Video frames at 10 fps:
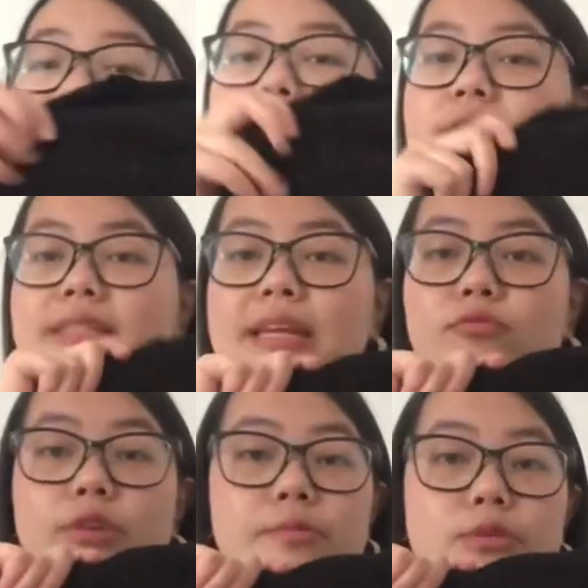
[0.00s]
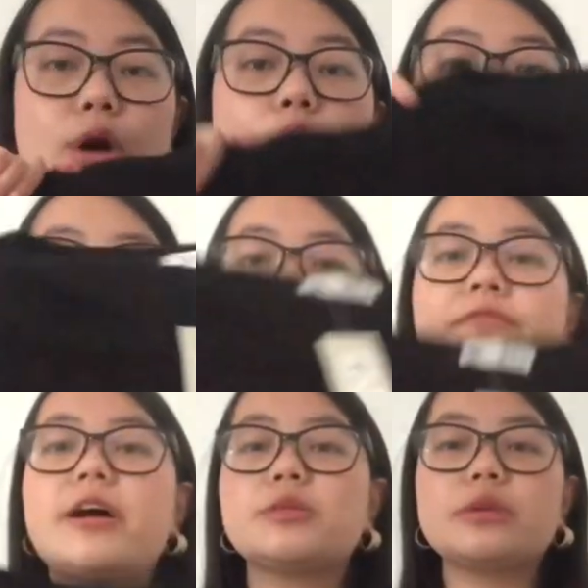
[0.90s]
a long sleeve rib top. So the
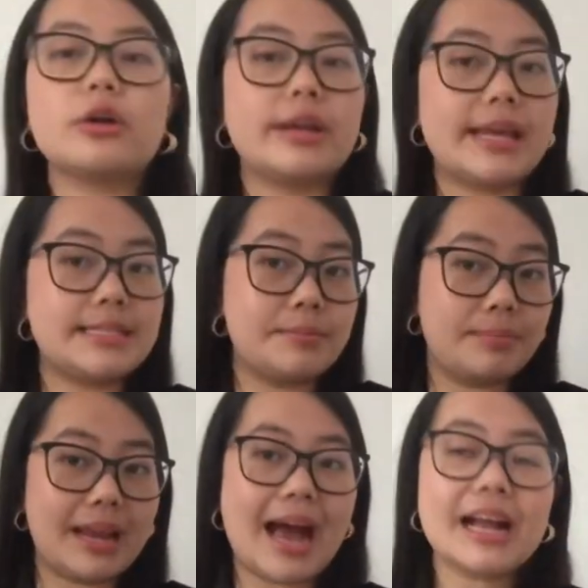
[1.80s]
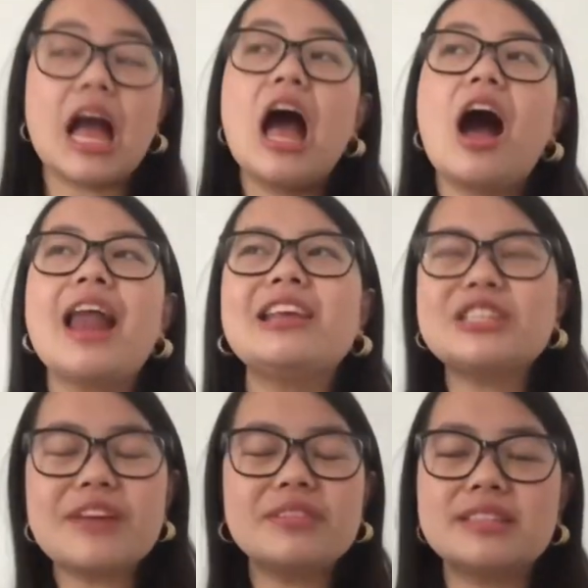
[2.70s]
first one I got it is in black. I
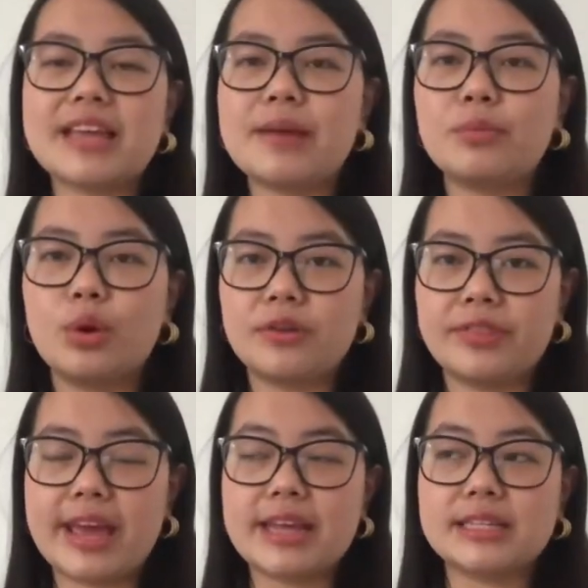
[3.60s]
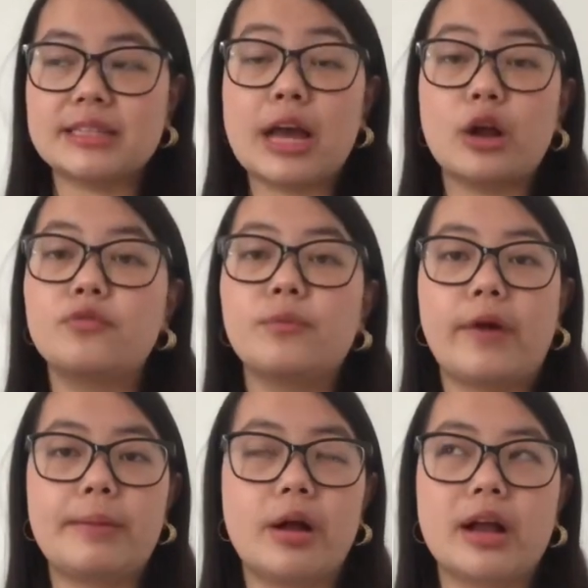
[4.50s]
literally had the same one of this that I got from
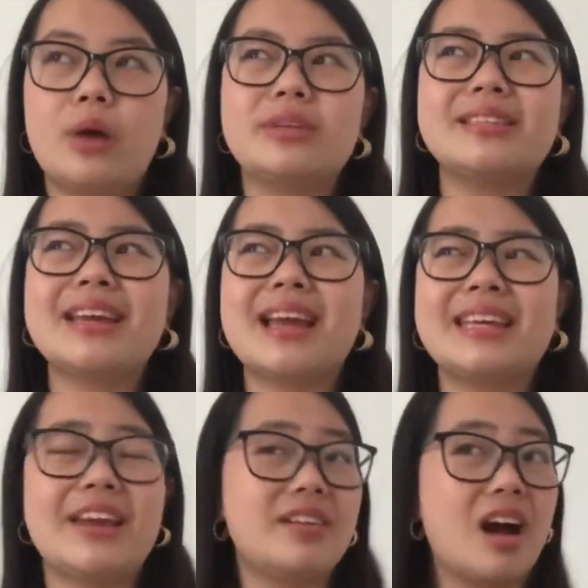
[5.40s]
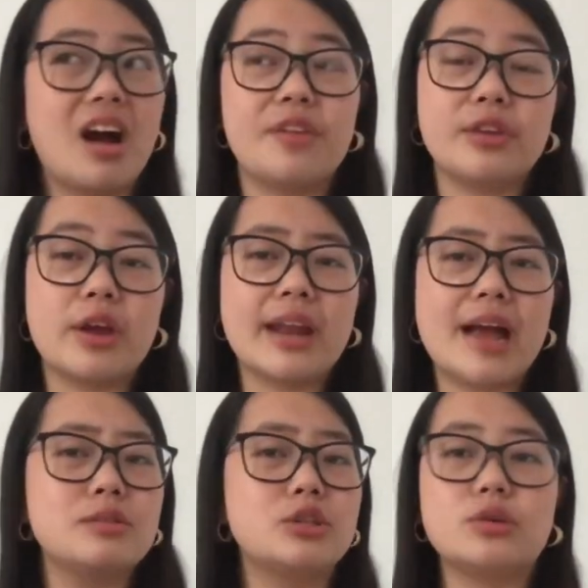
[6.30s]
Primark, I want to say a year and a half ago
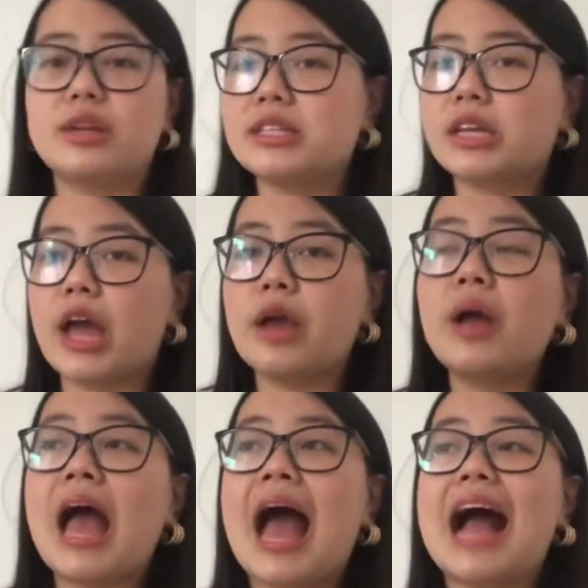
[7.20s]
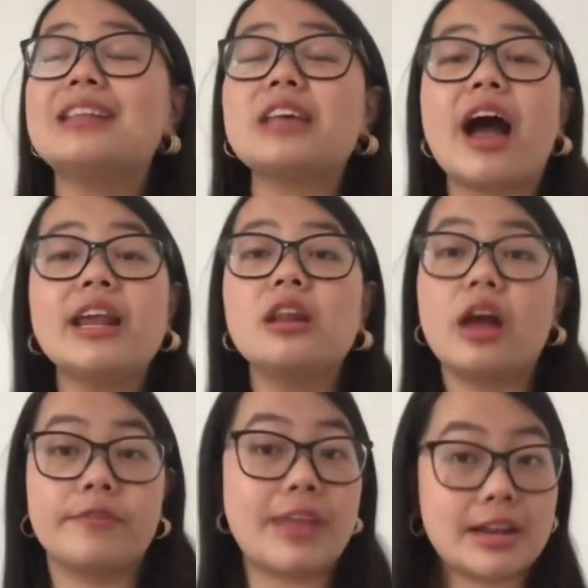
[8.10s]
now, 2 years ago, and I
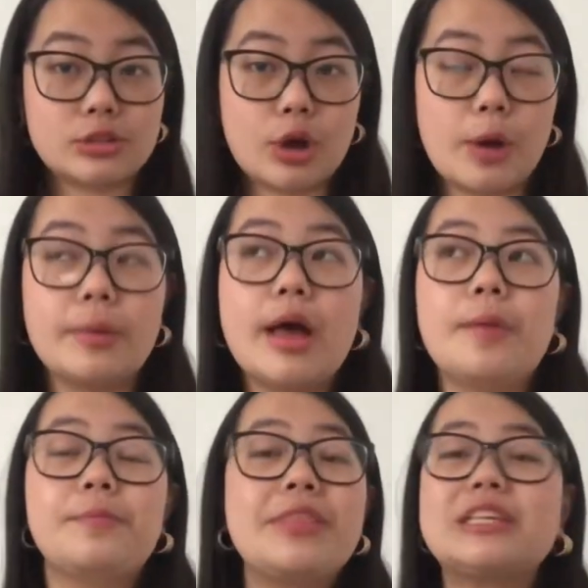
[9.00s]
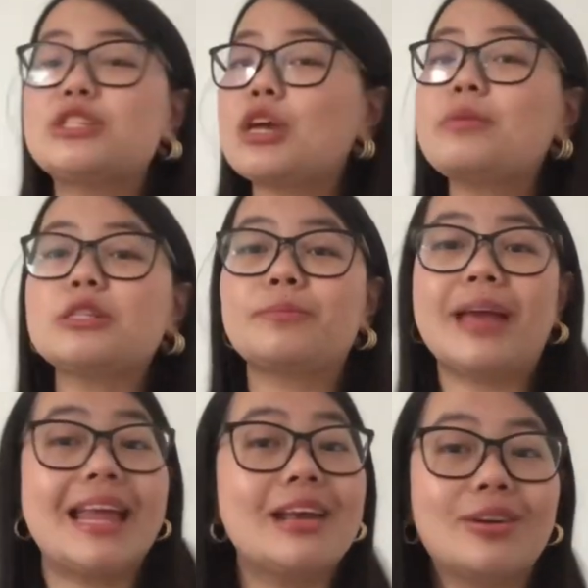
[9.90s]
love that top, but there's so much
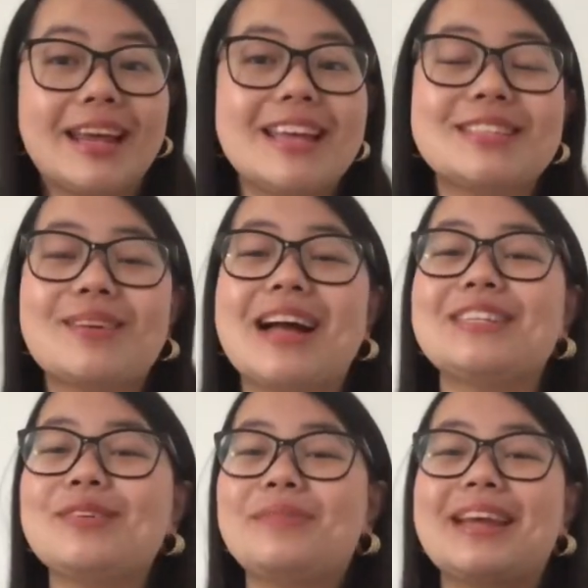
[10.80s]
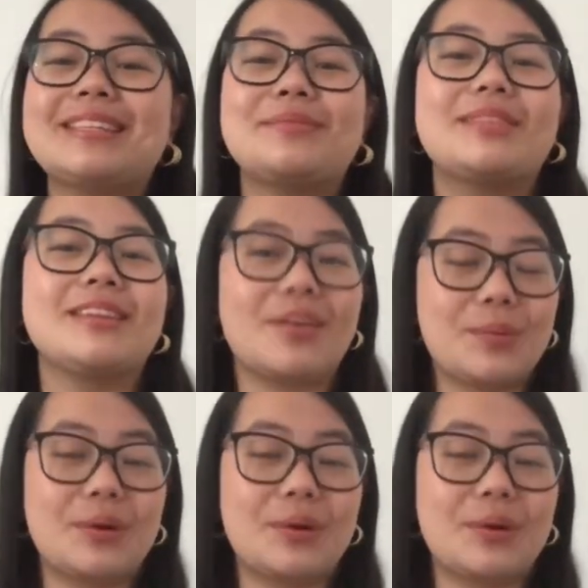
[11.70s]
pilling on it, so I had to replace it with another